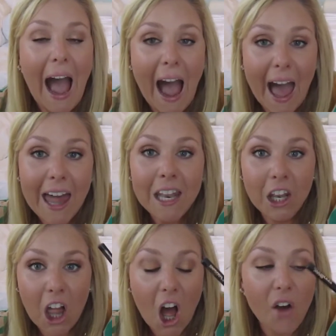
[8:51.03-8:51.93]
I
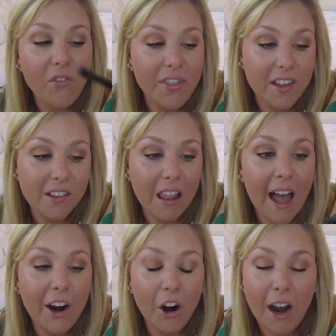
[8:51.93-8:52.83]
love this
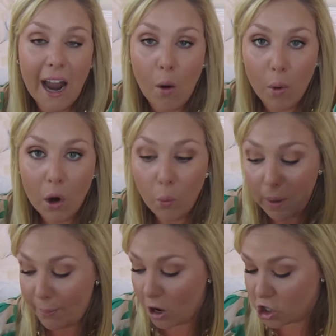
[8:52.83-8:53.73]
liner and I will
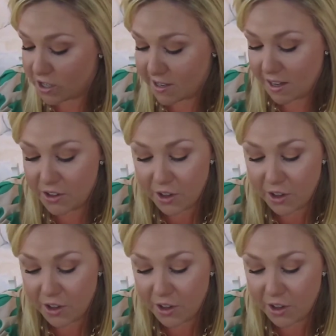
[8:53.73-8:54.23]
repurchase it.